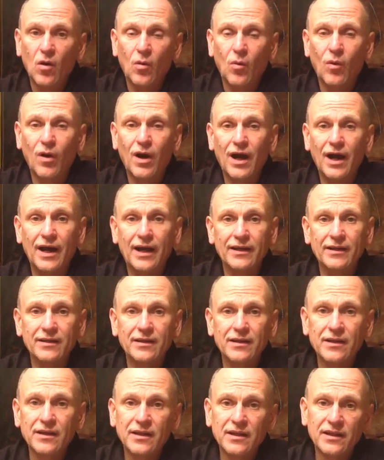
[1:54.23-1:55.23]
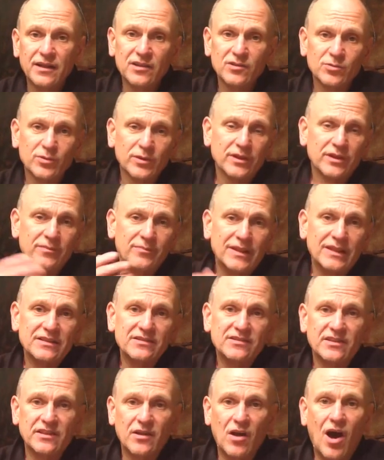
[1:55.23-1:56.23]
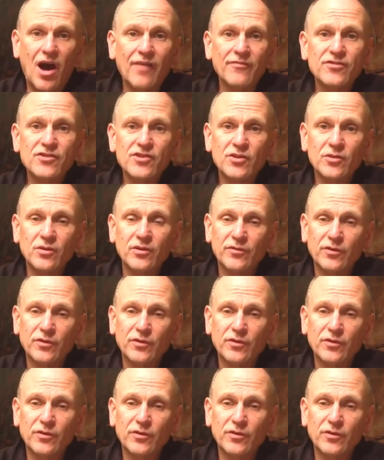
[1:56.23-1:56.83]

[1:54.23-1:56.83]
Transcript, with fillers: wine is really means an offshoot.